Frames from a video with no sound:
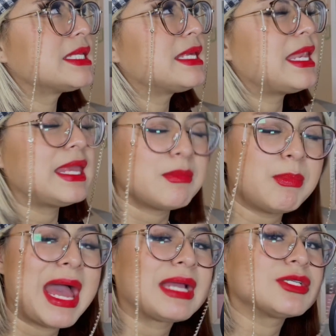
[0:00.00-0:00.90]
an
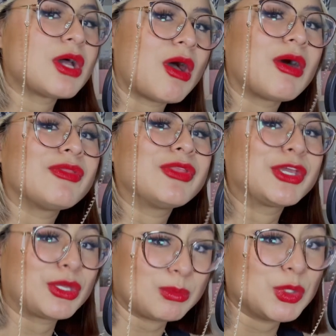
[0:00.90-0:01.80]
impact on the
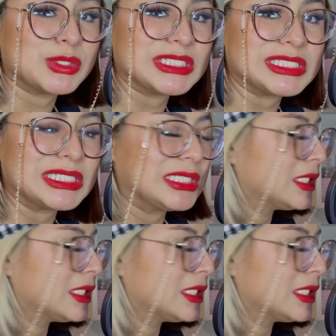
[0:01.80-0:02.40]
community.